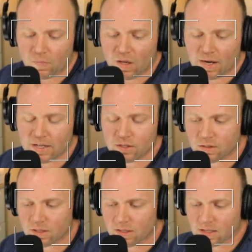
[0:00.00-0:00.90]
And I just
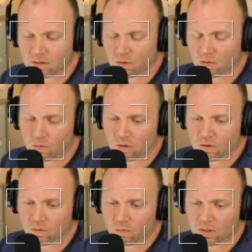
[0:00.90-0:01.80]
think that's what we're
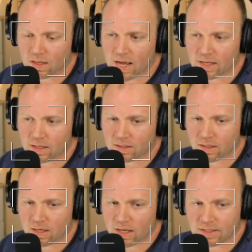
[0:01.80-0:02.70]
lacking
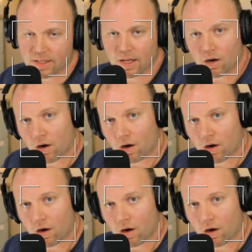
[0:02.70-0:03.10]
today, is that